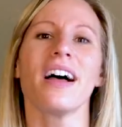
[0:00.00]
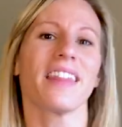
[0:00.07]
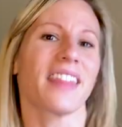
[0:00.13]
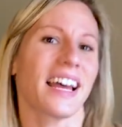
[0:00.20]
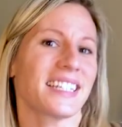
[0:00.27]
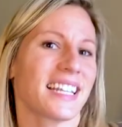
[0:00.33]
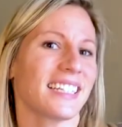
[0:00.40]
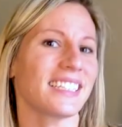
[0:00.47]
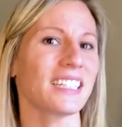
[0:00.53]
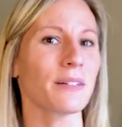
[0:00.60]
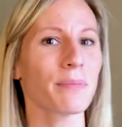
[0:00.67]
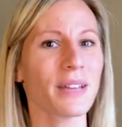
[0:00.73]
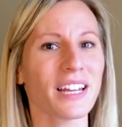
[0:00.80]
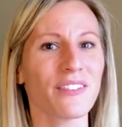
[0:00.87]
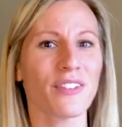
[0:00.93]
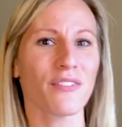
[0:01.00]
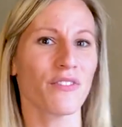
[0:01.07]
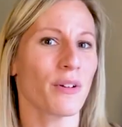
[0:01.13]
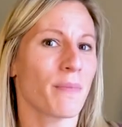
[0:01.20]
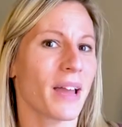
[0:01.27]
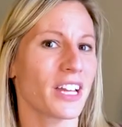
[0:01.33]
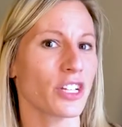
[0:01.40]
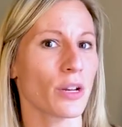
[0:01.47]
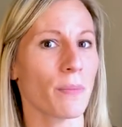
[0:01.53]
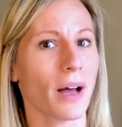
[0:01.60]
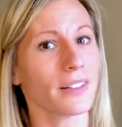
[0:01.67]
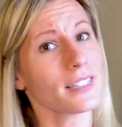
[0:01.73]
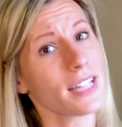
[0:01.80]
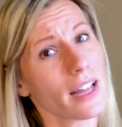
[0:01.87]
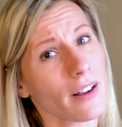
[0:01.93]
that's a little bit of information
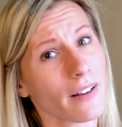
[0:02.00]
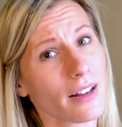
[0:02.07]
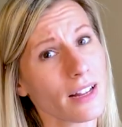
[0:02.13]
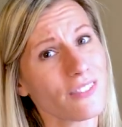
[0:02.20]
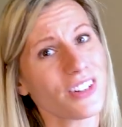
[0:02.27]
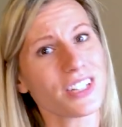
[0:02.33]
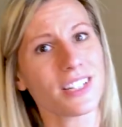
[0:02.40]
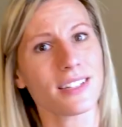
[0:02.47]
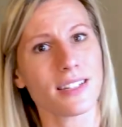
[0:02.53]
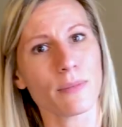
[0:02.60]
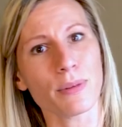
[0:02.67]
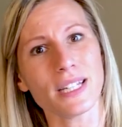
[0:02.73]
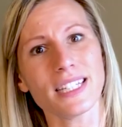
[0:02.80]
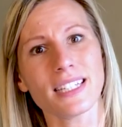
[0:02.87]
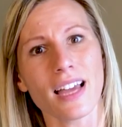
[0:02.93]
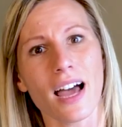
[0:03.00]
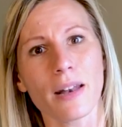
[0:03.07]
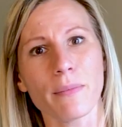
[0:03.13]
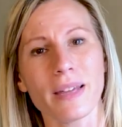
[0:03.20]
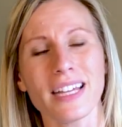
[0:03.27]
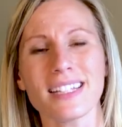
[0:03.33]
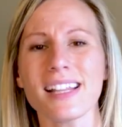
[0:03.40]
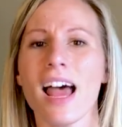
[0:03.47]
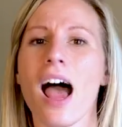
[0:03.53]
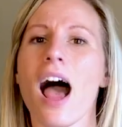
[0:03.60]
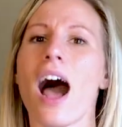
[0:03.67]
about tearing versus episiotomies.